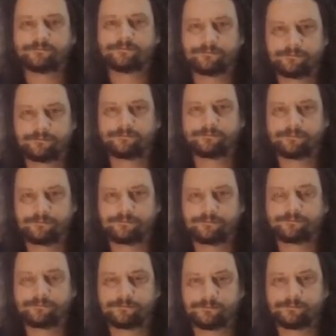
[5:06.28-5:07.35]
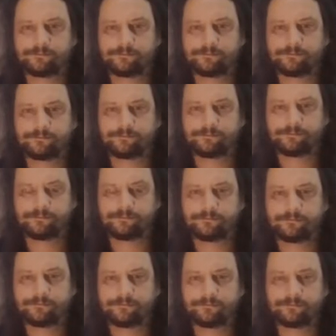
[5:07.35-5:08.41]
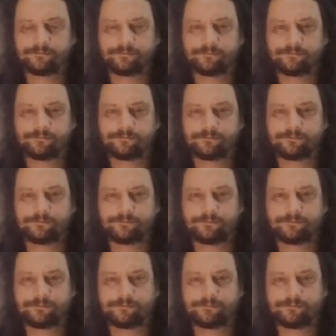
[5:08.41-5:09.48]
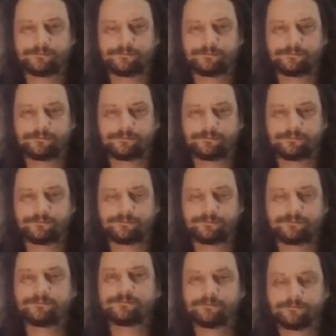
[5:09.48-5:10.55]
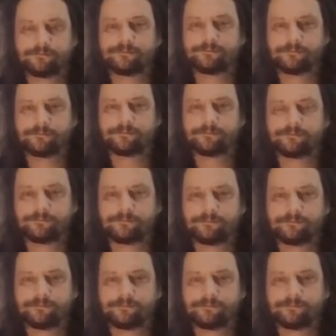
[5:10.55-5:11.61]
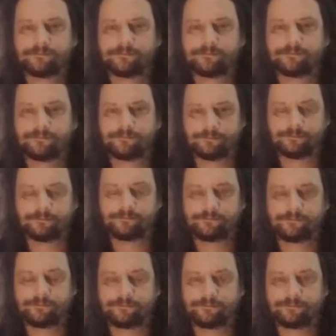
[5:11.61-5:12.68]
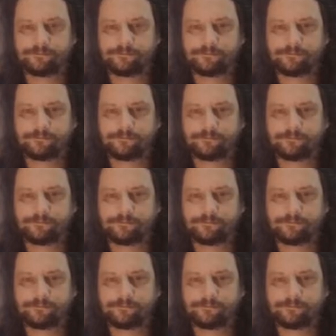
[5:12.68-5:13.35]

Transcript: This person isn't speaking.